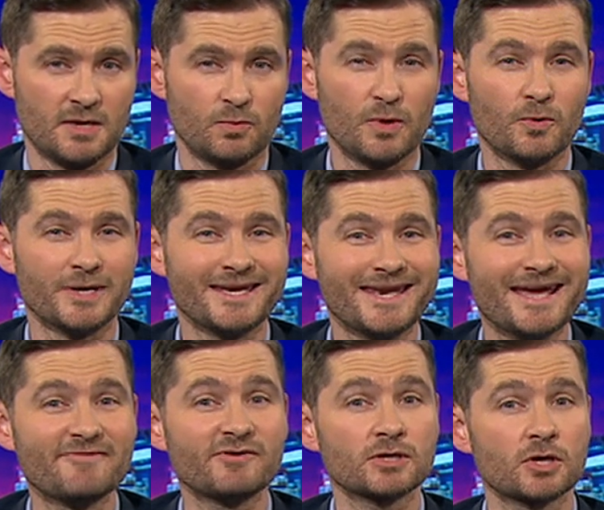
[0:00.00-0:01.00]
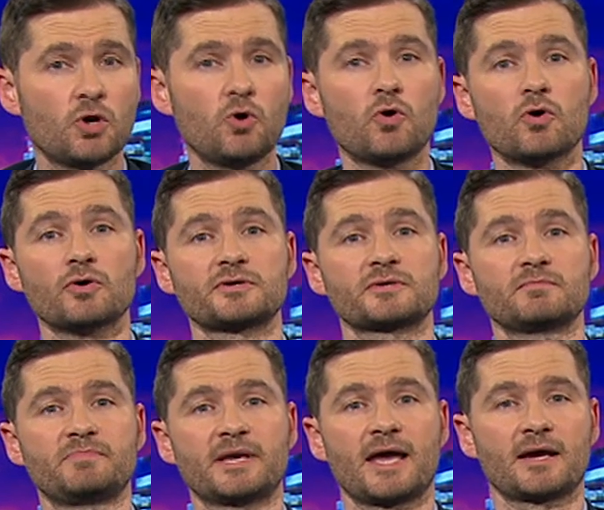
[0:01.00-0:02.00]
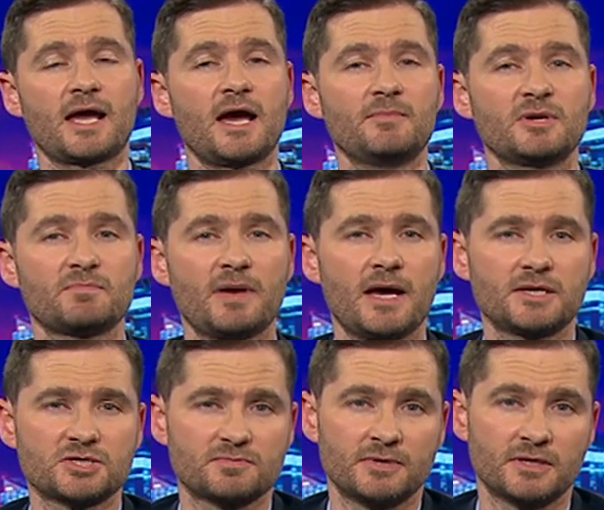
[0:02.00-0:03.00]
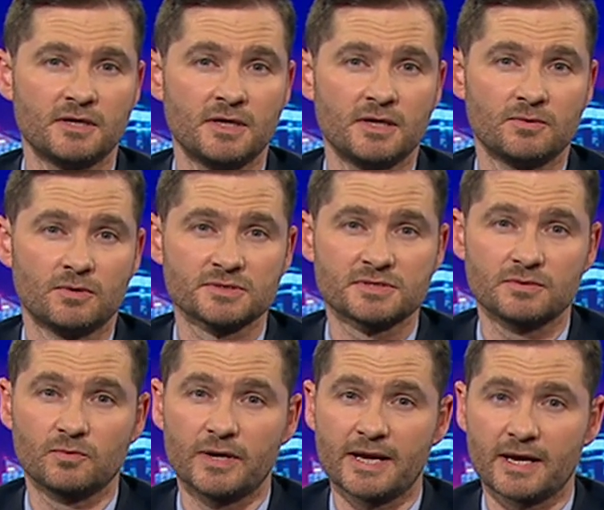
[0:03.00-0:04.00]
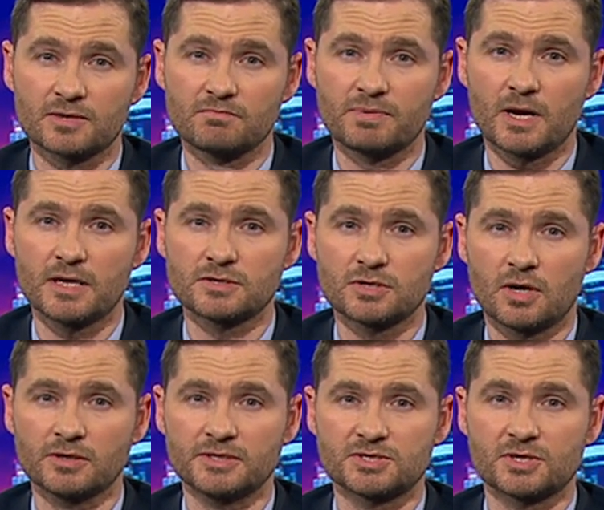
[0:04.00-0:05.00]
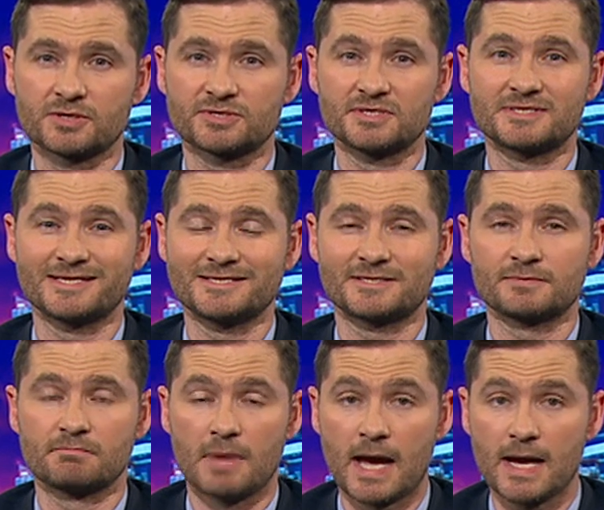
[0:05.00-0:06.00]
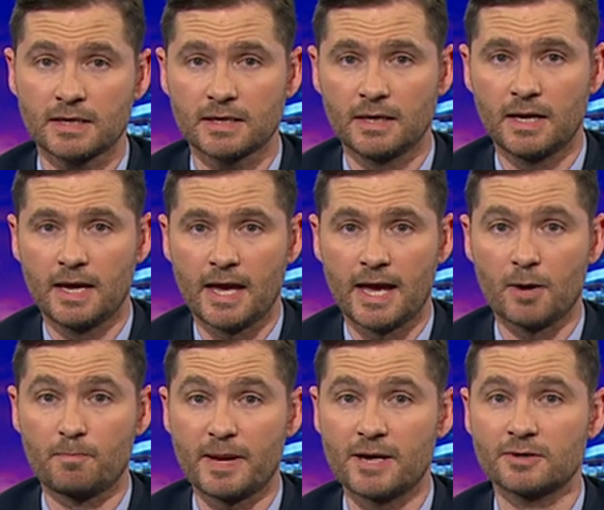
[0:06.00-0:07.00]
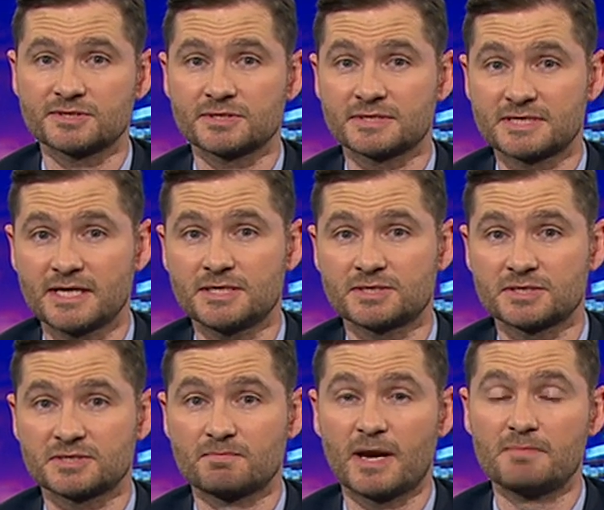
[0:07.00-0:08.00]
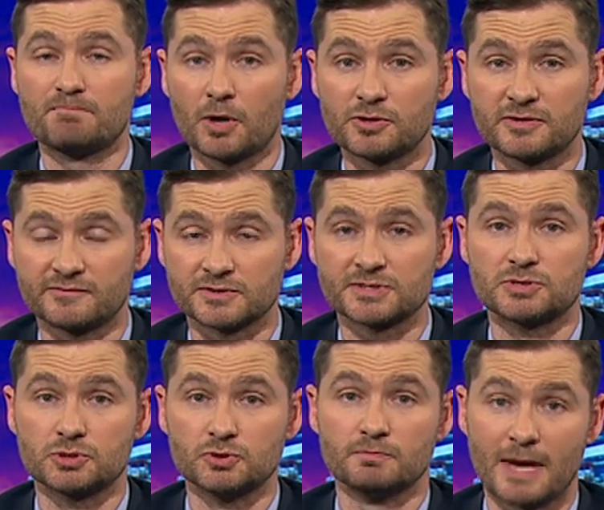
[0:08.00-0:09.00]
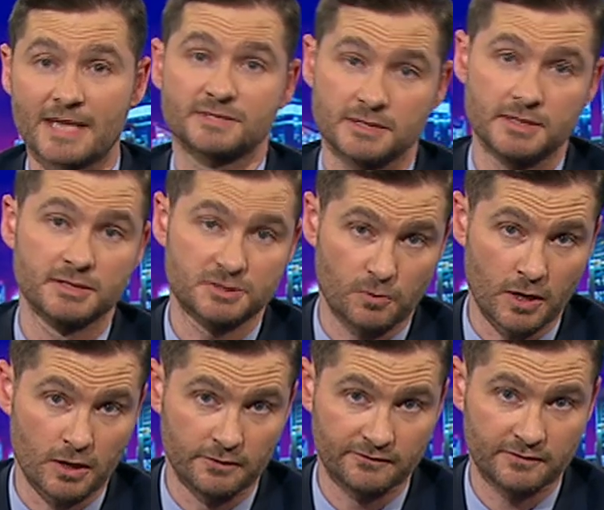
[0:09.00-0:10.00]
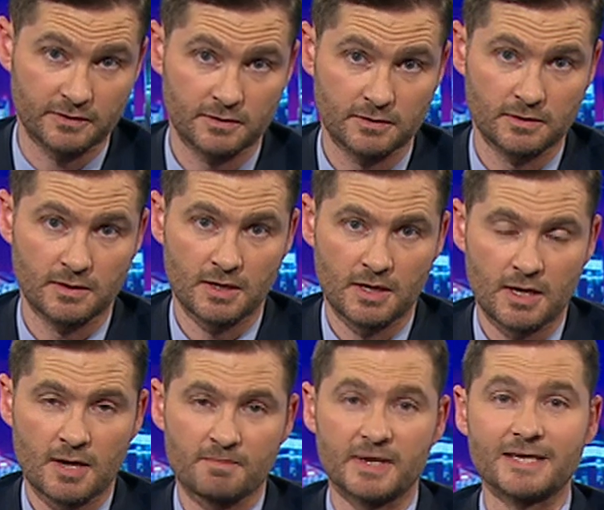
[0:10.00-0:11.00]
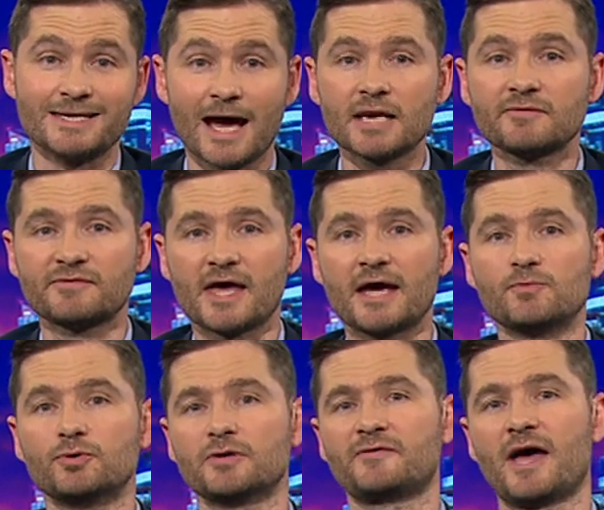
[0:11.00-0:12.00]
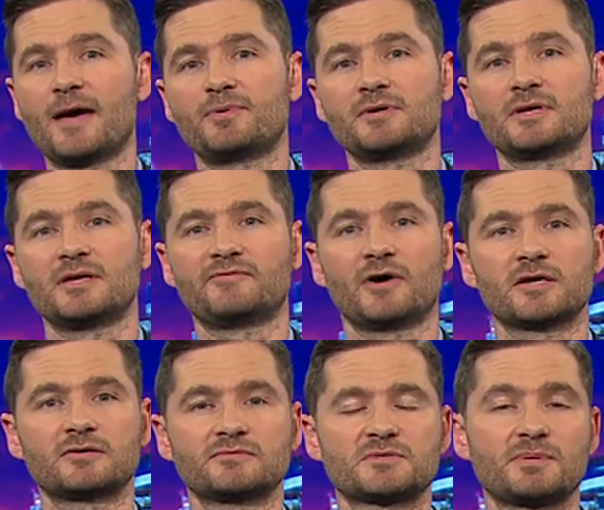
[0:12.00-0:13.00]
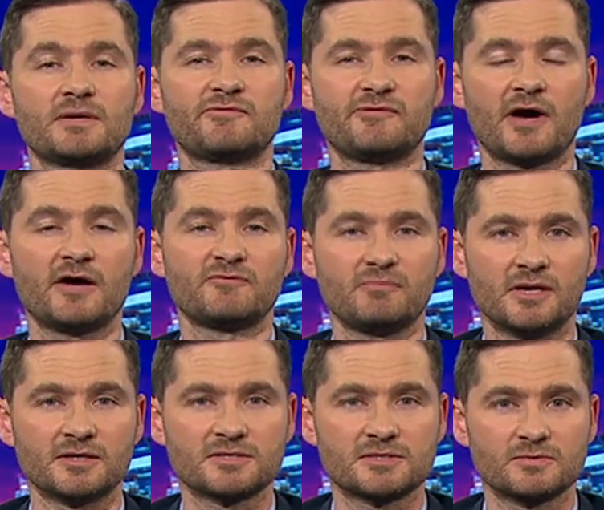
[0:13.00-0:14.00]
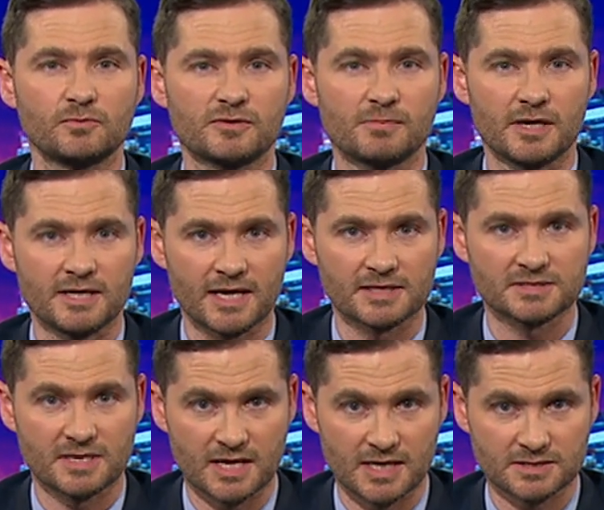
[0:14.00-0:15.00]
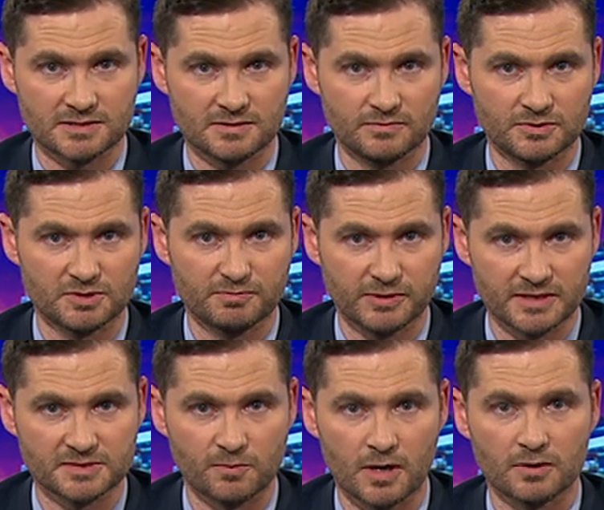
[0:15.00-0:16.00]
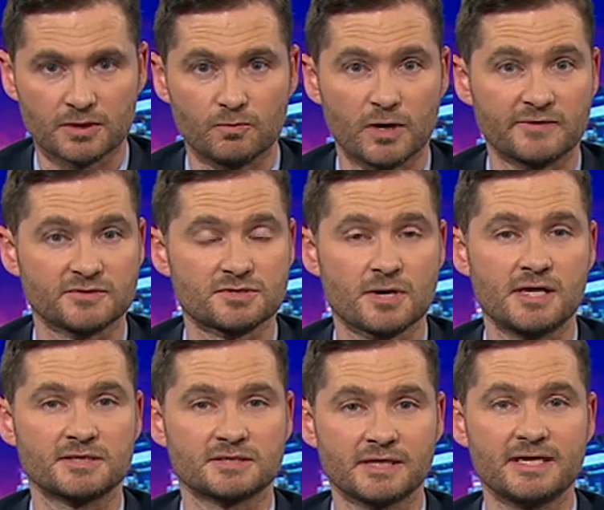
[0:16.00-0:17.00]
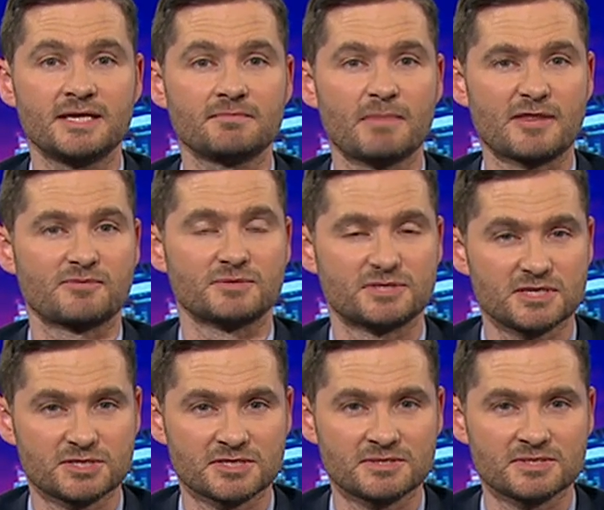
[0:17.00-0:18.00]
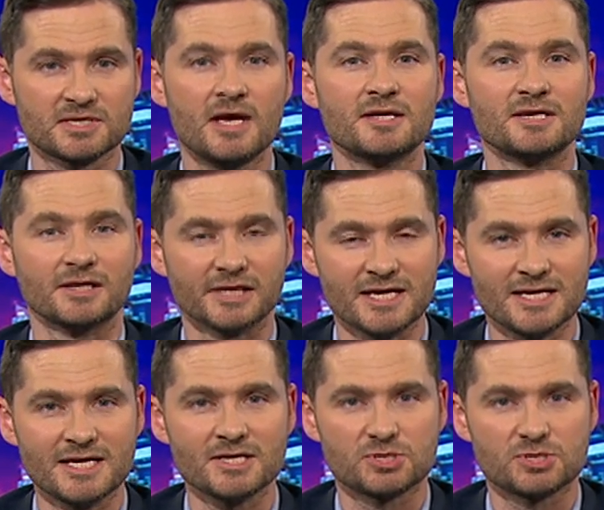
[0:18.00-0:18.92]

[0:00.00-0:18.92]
We were never caught, but our karmic punishment was that when our combined knowledge got us a decent mark, our parents and teachers made both of us do maths in year 12. But none of that would have happened if I could have spent 5 minutes with my next guest. Would you please welcome one of Australia's leading mathematicians, Nalini